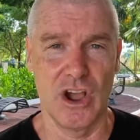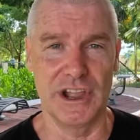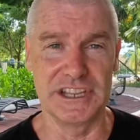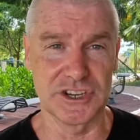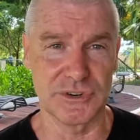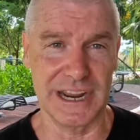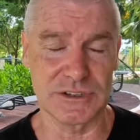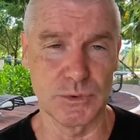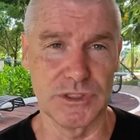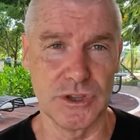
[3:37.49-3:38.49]
I
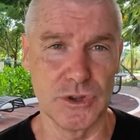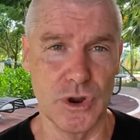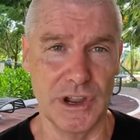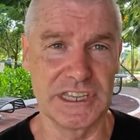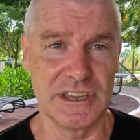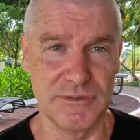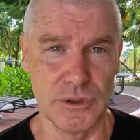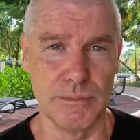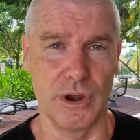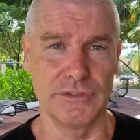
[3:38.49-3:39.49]
interact with you, I give
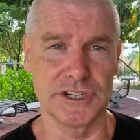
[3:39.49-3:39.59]
you my